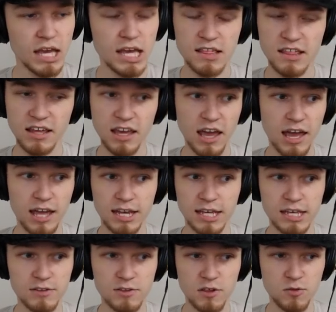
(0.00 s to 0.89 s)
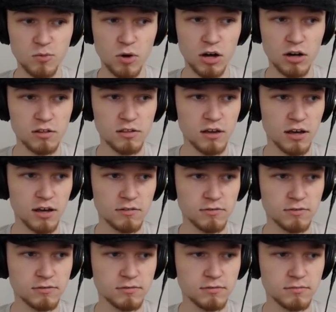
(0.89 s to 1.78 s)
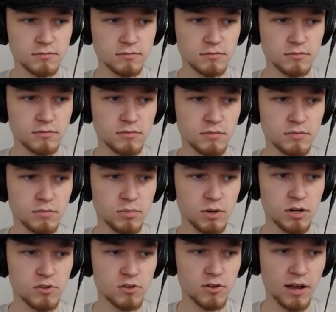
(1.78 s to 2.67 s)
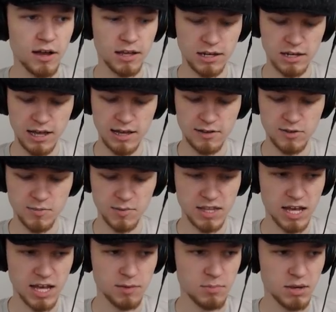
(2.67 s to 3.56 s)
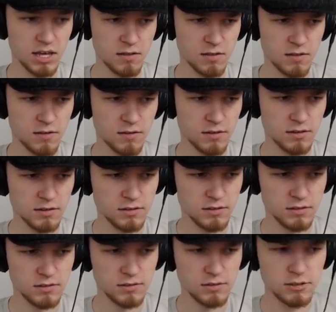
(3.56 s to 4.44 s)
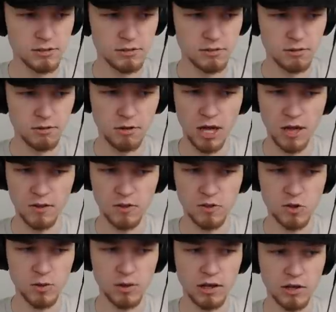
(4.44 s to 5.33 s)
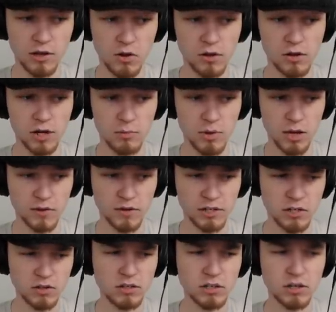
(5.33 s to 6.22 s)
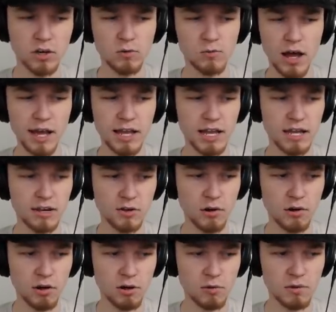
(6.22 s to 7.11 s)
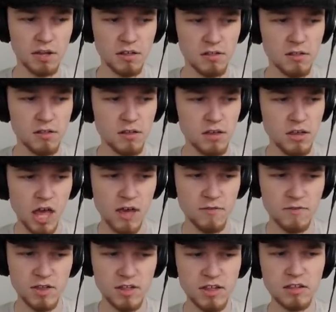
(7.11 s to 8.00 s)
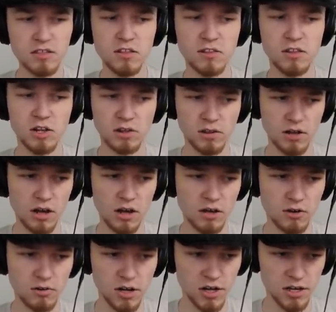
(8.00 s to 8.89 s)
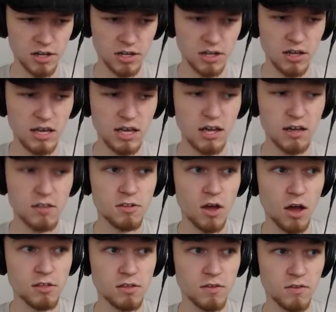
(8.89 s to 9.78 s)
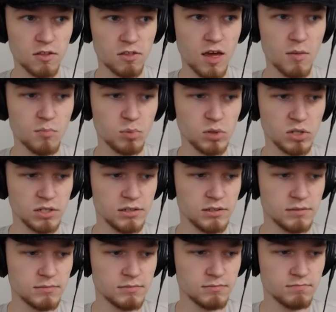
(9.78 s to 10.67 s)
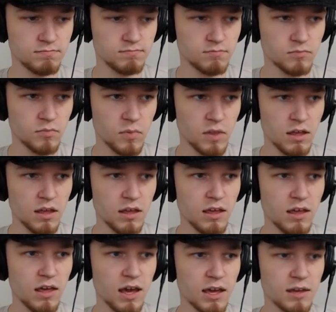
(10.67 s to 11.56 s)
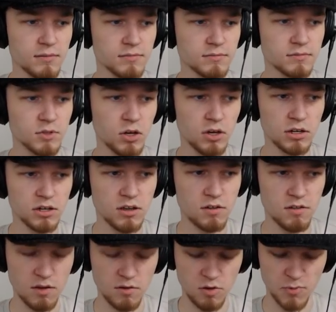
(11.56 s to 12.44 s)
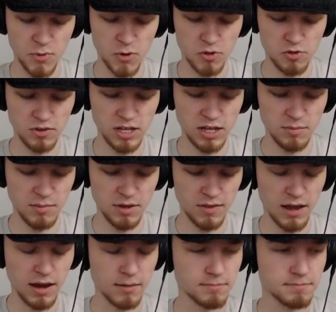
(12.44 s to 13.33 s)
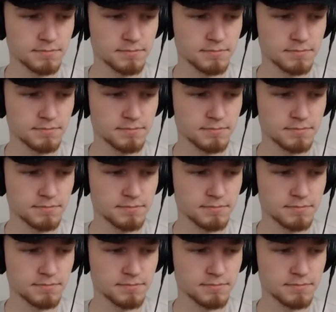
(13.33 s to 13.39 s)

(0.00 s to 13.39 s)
As again, he just walks off. Pretty sure I could catch him at that pace. And now that you are a Goron, brother, you could go right in, Goro-Riz. If you seek the little Gongoron, he has gone to the temple. Okay, good, because he was supposed to lead me there.